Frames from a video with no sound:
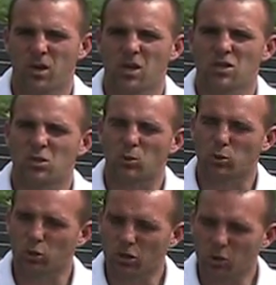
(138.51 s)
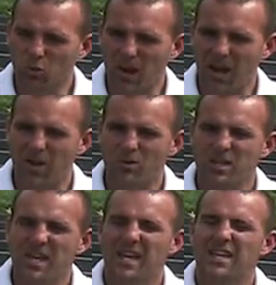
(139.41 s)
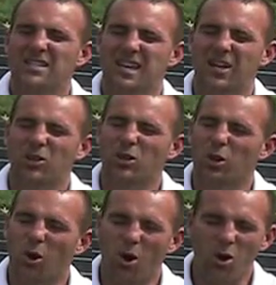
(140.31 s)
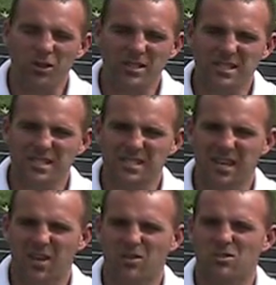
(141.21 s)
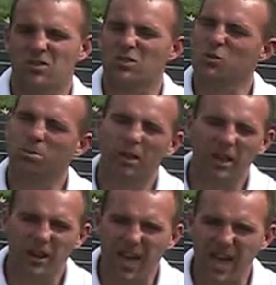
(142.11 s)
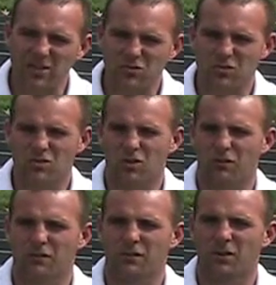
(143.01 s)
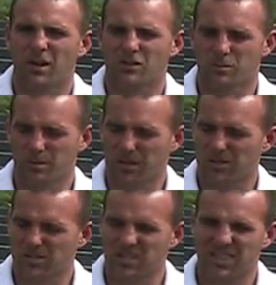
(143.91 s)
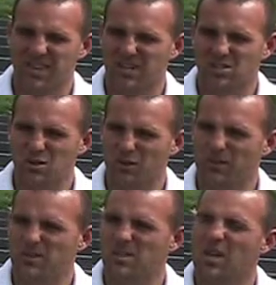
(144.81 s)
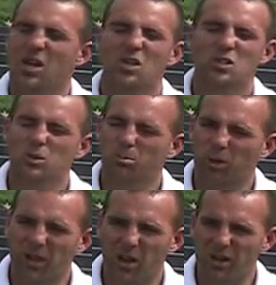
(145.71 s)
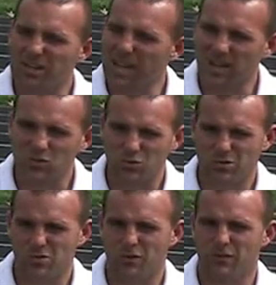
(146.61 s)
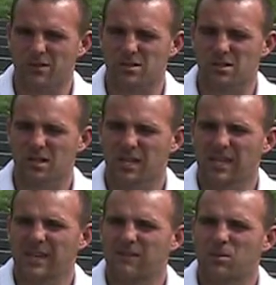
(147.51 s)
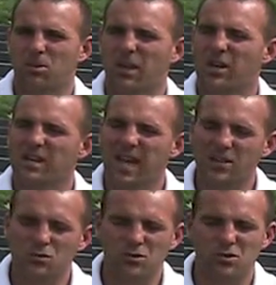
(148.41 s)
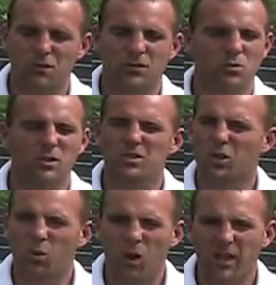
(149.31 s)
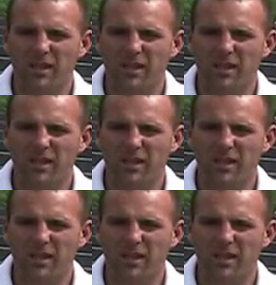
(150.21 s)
all right, the better this is going to work for you. So look around, take a look at all the details. So do you play on AstroTurf? All right, do you play on a synthetic surface? Do you play on a natural surface?